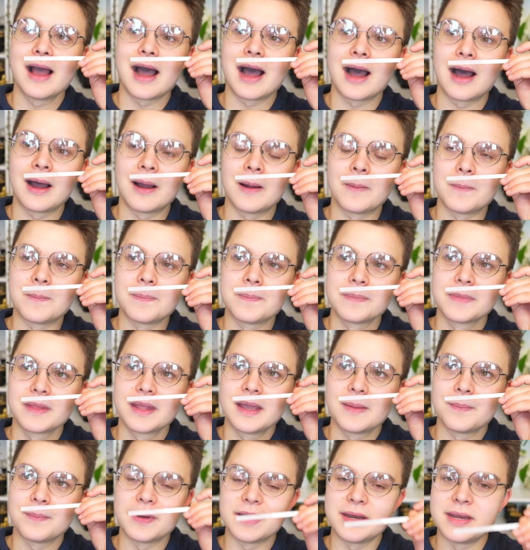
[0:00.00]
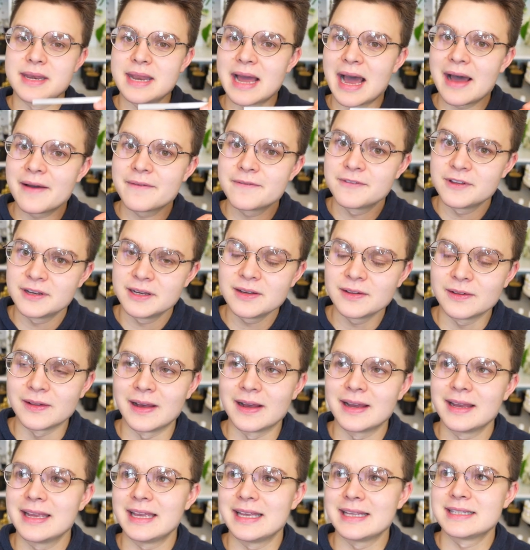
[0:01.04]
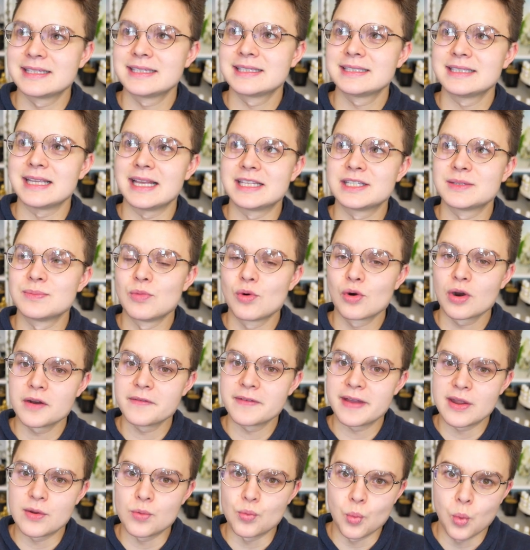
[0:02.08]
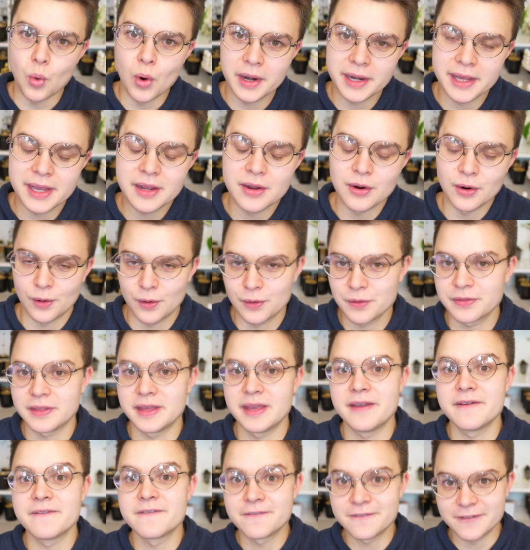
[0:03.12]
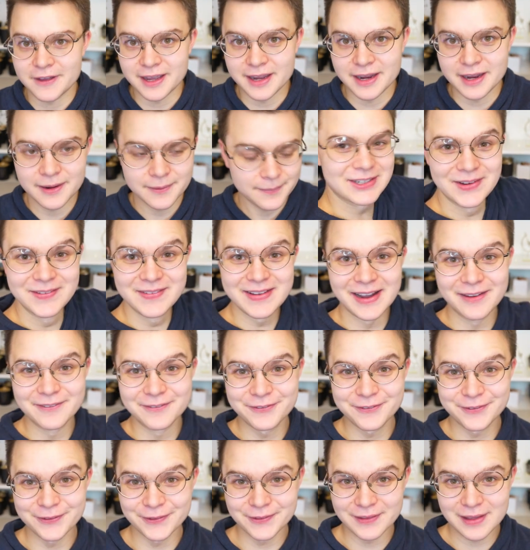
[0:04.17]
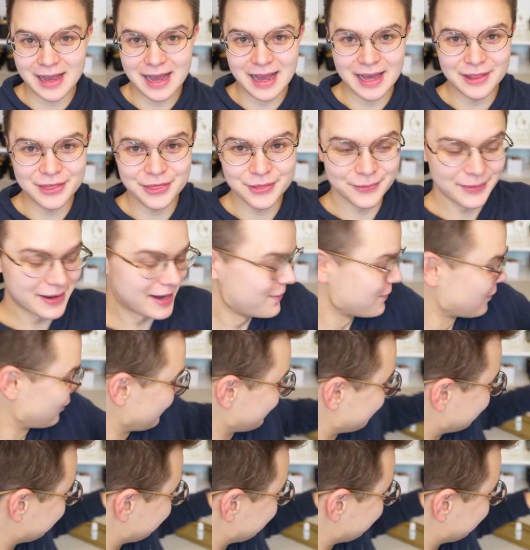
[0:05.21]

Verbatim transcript: Um, but not vanilla. It's it's more of a woody, earthy fig. So we've got uh, three more